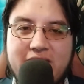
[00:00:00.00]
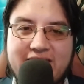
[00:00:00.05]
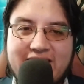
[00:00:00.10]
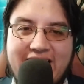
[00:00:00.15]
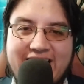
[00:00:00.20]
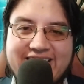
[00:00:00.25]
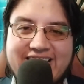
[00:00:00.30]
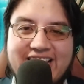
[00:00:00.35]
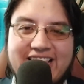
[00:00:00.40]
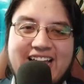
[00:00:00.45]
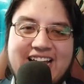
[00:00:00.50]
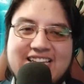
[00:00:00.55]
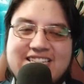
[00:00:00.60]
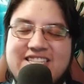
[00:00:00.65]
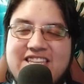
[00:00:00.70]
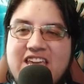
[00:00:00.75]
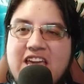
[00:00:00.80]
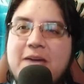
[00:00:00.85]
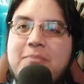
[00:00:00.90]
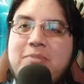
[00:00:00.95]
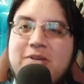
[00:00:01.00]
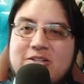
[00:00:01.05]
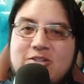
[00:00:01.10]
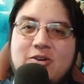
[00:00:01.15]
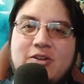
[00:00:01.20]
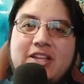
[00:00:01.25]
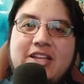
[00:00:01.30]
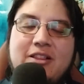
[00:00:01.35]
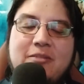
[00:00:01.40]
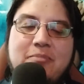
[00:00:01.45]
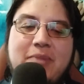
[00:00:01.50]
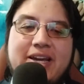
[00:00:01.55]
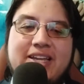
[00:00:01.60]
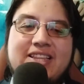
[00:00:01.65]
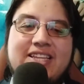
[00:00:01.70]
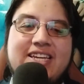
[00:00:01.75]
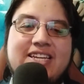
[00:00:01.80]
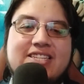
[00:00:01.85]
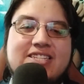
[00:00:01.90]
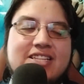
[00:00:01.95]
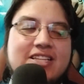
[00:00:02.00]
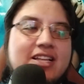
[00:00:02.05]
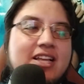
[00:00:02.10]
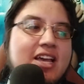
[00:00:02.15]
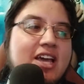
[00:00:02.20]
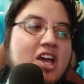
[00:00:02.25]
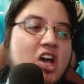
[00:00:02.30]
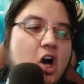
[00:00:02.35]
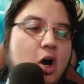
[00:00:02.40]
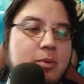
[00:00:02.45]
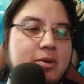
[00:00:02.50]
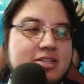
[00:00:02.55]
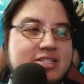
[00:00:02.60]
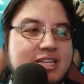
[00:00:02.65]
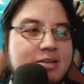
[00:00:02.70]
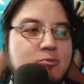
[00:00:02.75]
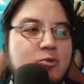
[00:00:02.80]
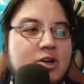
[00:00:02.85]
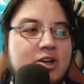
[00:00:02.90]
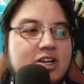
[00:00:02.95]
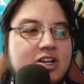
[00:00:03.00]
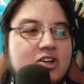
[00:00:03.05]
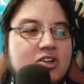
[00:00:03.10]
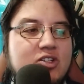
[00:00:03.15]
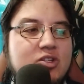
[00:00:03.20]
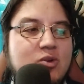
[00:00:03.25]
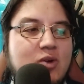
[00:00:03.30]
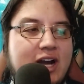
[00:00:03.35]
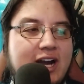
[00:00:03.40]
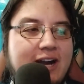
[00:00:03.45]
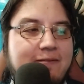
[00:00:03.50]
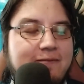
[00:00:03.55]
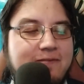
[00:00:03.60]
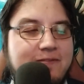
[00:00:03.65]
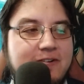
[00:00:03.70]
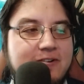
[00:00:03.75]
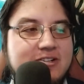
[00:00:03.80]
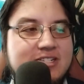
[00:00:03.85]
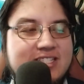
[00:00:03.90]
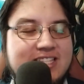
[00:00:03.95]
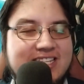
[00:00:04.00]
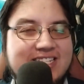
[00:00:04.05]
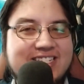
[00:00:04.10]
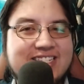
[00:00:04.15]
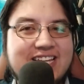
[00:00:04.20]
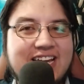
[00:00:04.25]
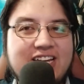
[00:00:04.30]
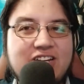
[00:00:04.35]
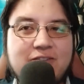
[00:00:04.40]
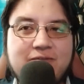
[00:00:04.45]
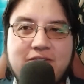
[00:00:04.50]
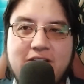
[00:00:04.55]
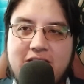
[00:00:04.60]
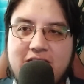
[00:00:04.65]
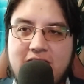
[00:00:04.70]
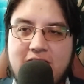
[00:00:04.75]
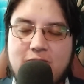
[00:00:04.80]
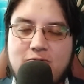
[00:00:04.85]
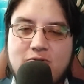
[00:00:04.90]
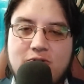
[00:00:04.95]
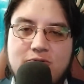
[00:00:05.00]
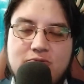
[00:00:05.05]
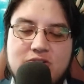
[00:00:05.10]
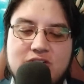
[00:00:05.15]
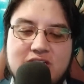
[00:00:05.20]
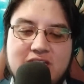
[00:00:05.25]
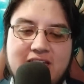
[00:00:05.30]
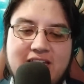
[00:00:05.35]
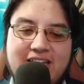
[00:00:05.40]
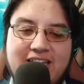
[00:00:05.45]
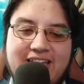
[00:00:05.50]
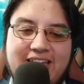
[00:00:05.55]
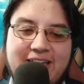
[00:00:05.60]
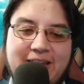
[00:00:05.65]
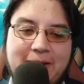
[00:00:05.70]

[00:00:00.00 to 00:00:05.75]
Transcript: with analyze the episode little by little. Obviously, we're going to have first the side of the heroes.